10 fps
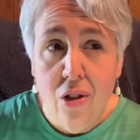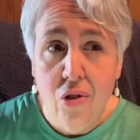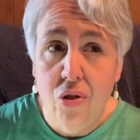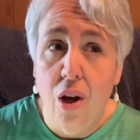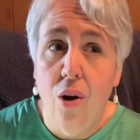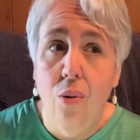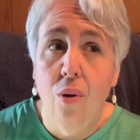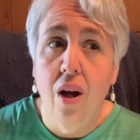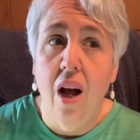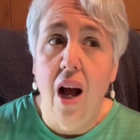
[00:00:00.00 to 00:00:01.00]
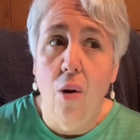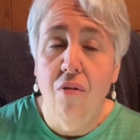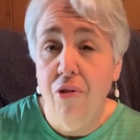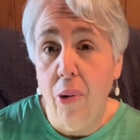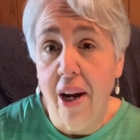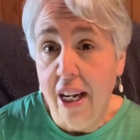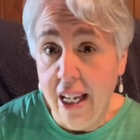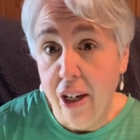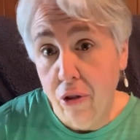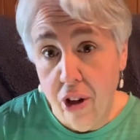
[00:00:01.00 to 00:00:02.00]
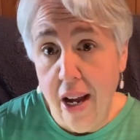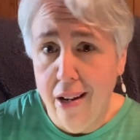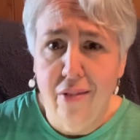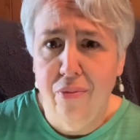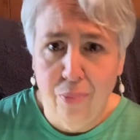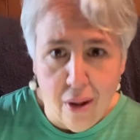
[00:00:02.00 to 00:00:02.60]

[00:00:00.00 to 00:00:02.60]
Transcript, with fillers: So how often do I get creative?